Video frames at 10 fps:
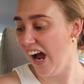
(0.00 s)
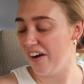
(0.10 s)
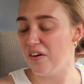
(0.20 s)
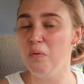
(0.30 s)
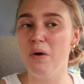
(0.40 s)
I
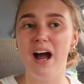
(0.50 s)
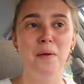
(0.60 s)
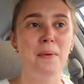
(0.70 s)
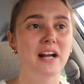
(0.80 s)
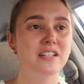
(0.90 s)
don't know why
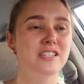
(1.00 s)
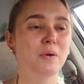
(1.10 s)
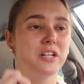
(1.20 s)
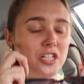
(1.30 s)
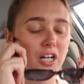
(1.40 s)
I packed a
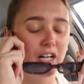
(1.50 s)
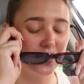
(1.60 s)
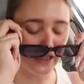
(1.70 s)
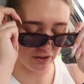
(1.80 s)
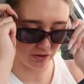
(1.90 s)
sweatshirt.
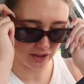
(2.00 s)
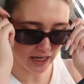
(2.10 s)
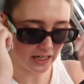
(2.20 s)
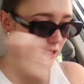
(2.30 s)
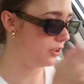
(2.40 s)
It's
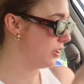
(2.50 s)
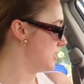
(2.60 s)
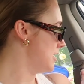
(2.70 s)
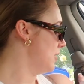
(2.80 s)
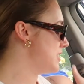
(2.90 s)
literally 80
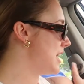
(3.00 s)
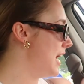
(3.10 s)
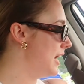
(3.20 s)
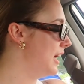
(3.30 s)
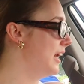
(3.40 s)
degrees
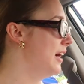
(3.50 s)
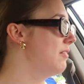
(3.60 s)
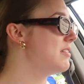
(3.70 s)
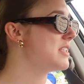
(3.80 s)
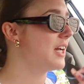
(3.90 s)
outside and I
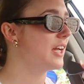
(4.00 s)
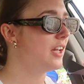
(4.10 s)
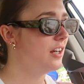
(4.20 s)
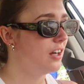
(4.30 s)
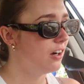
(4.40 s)
was
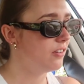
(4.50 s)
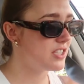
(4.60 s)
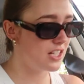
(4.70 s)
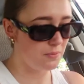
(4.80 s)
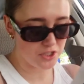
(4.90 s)
like, you know,
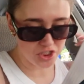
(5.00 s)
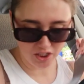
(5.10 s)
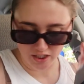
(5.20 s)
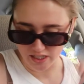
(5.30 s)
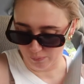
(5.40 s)
it's gonna be
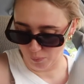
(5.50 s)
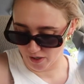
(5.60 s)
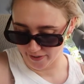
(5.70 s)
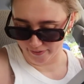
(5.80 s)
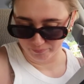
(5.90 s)
chilly in the
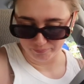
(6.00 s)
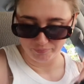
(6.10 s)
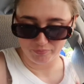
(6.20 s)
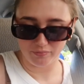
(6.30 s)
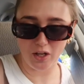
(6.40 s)
morning.
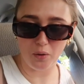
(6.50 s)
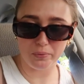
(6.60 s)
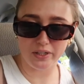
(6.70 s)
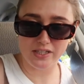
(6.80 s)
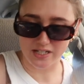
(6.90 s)

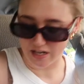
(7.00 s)
Nope, it's